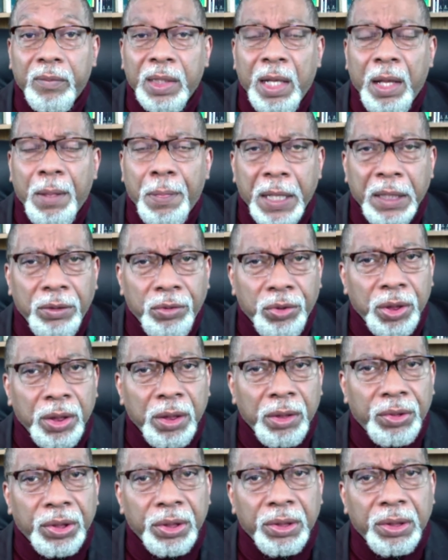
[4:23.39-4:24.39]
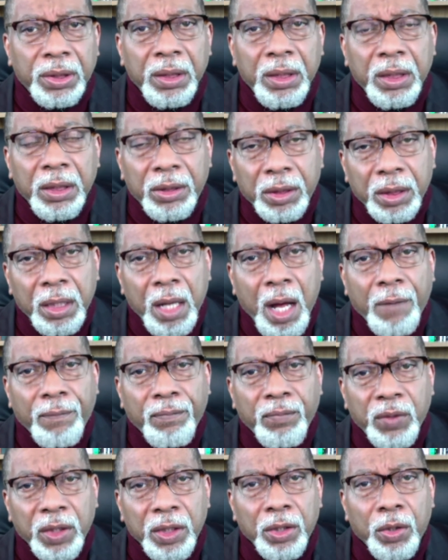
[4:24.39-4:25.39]
and that Jesus is not
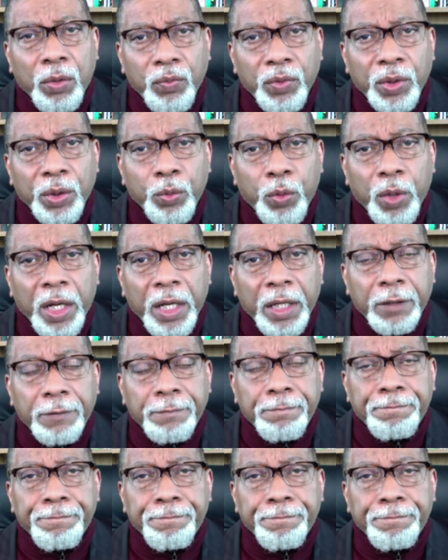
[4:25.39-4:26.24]
the only way.